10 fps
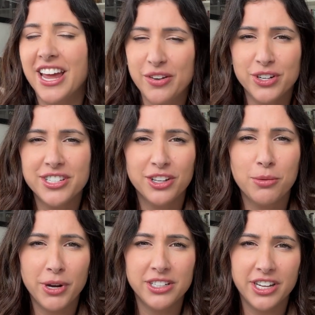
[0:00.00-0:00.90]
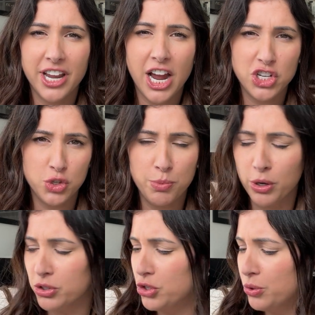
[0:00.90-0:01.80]
that every single Monday I do
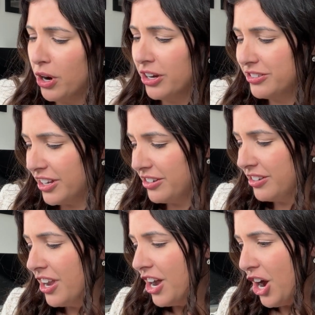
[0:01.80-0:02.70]
post new content.